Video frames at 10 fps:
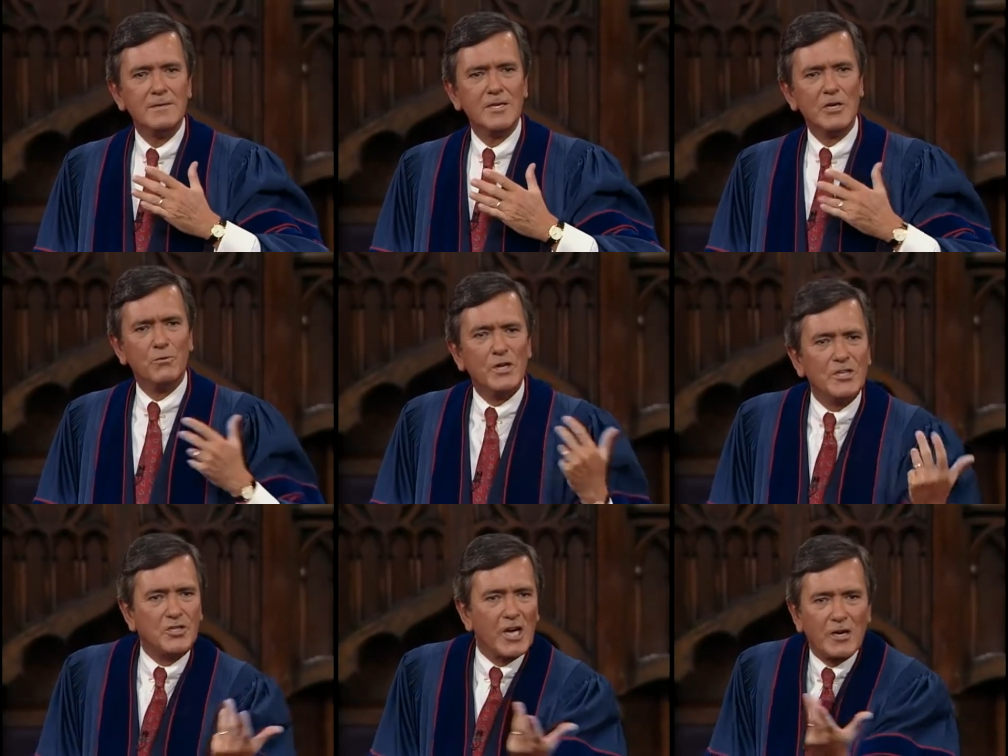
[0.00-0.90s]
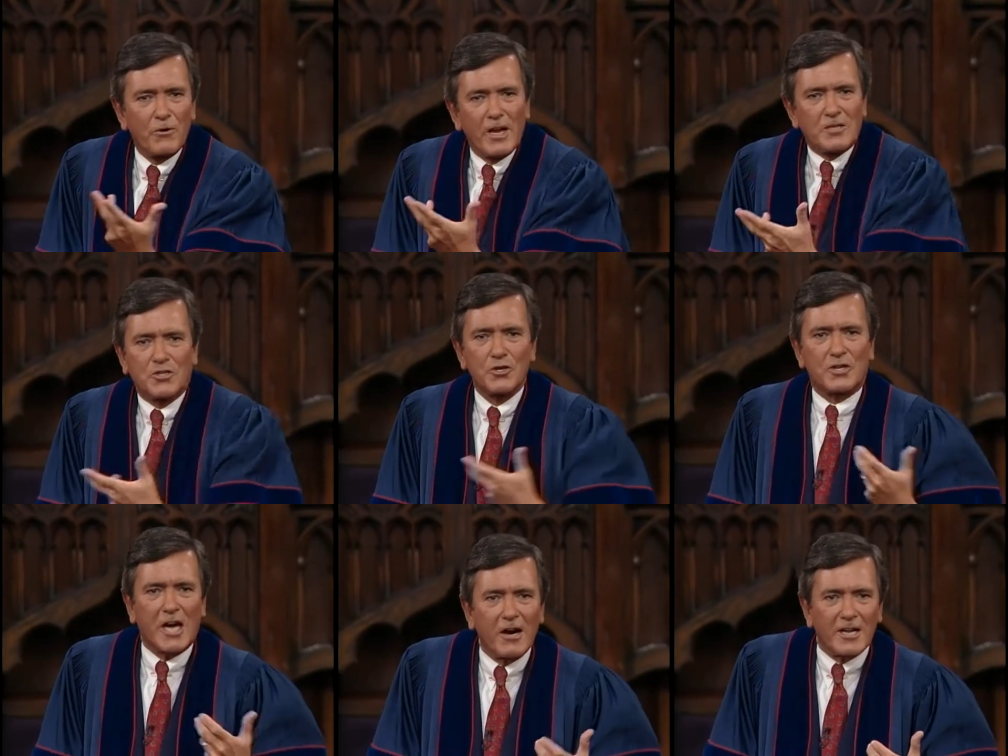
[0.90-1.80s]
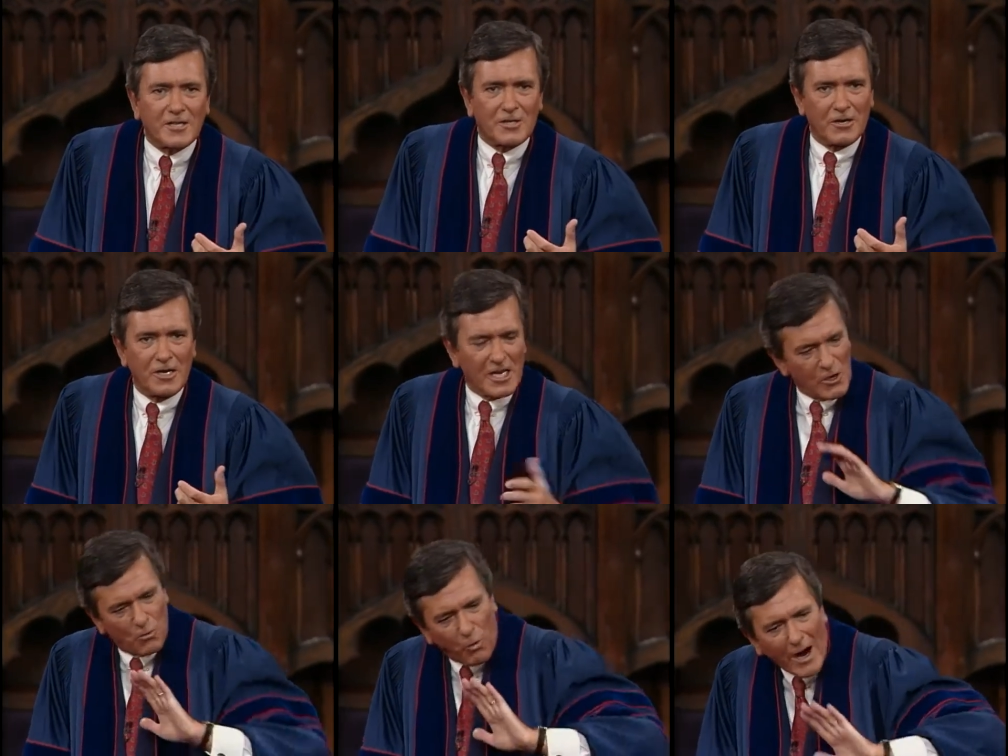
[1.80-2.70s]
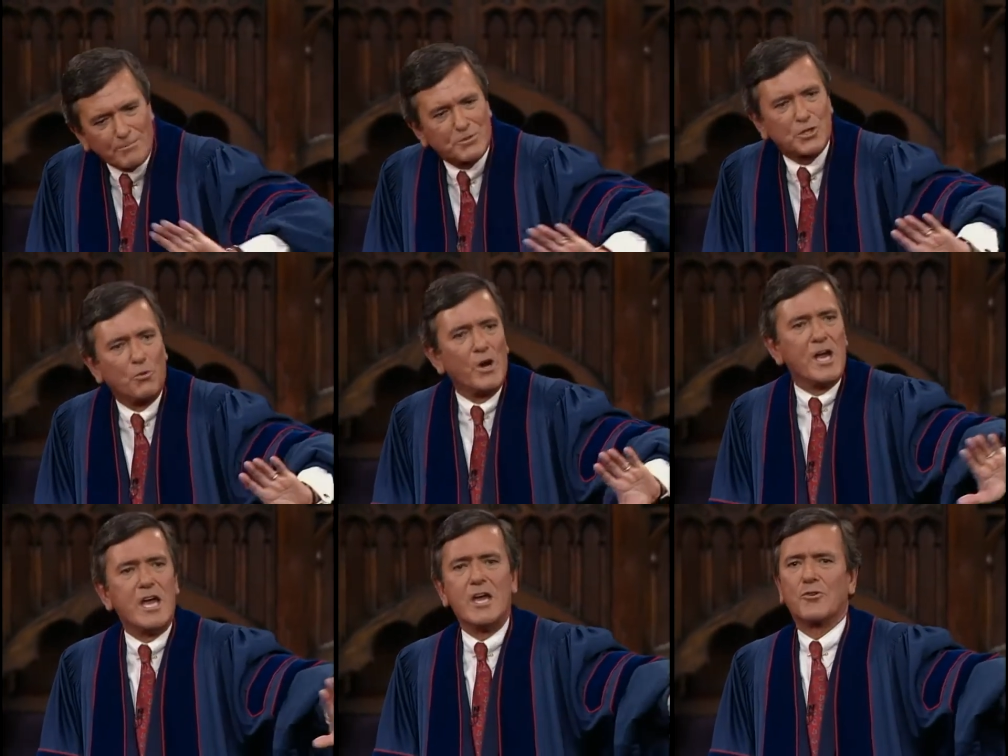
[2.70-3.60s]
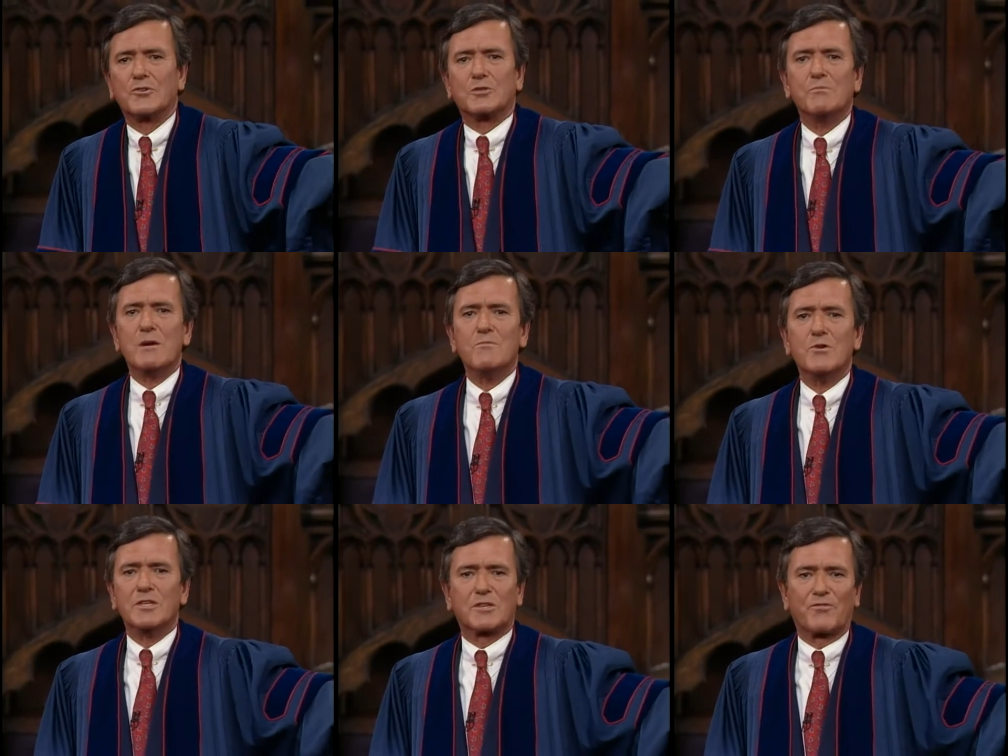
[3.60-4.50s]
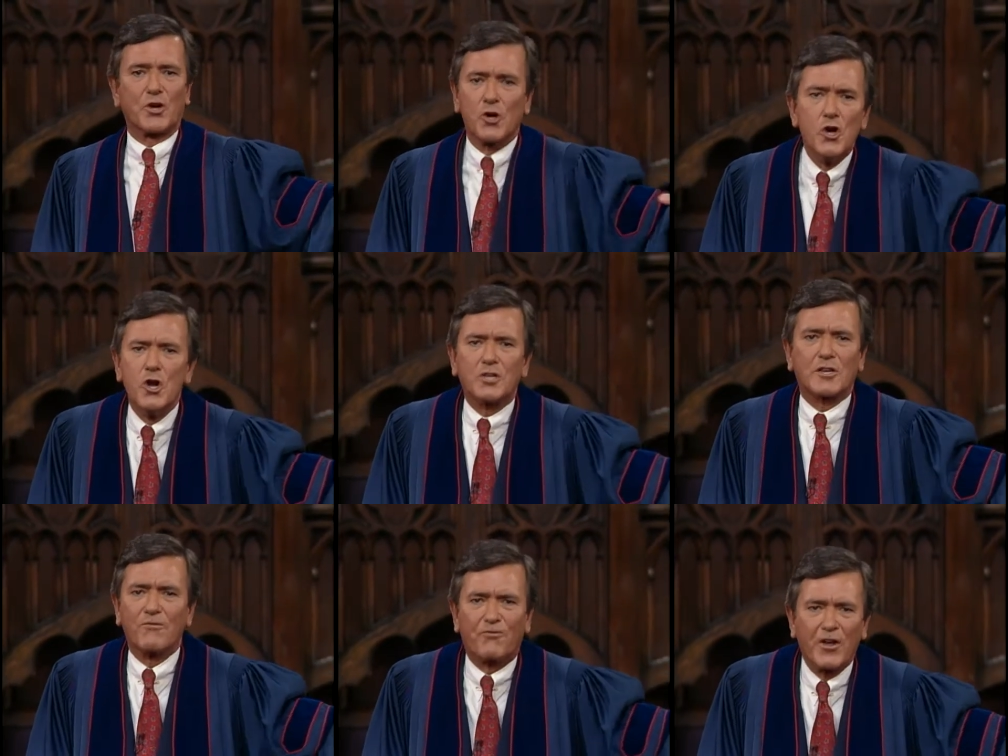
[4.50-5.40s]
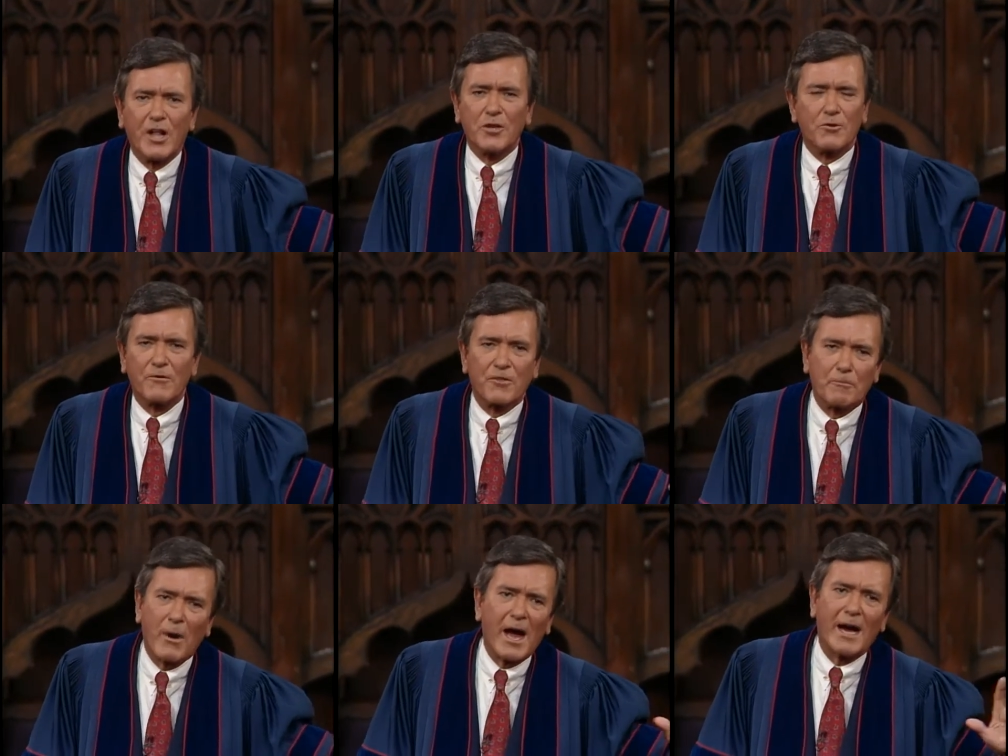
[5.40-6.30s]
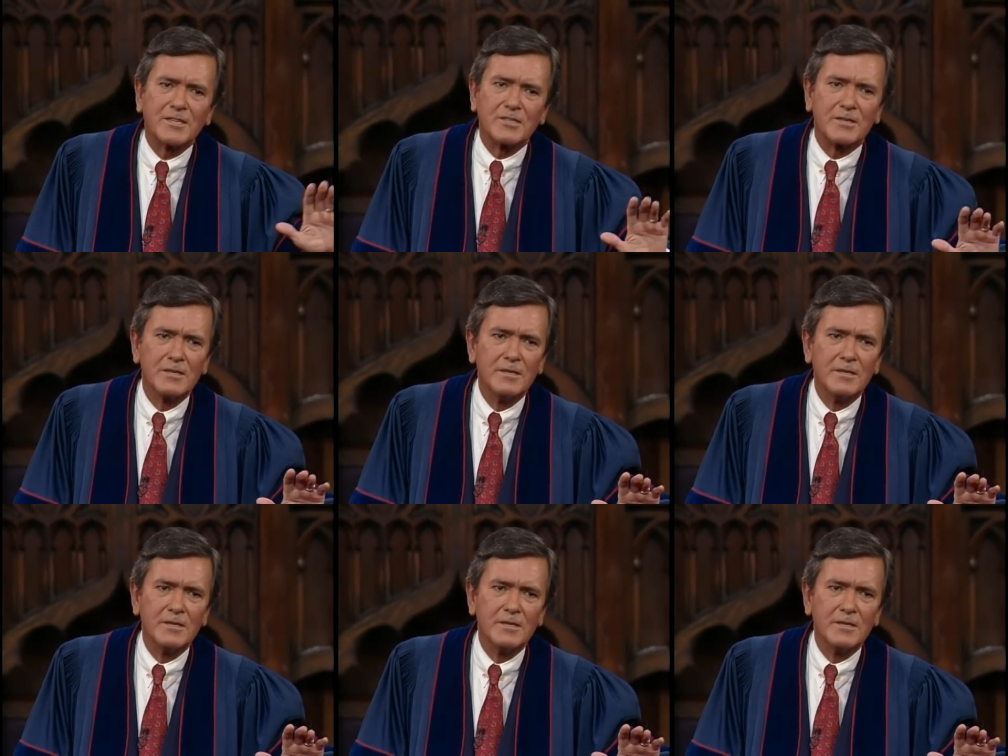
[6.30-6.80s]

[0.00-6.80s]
He regenerates your character. He wipes away those memories of the hurt and failure of the past.